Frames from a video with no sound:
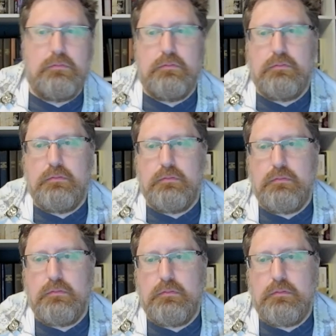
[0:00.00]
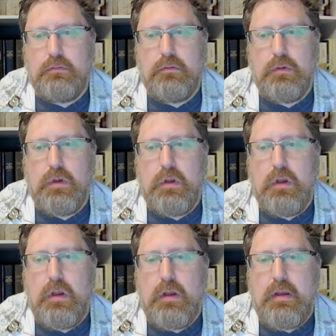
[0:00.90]

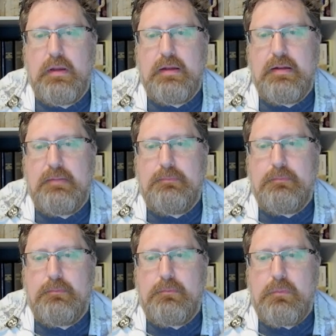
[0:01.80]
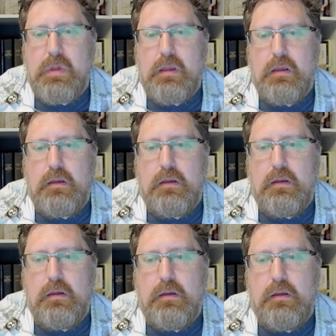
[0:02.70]
Nothing is said.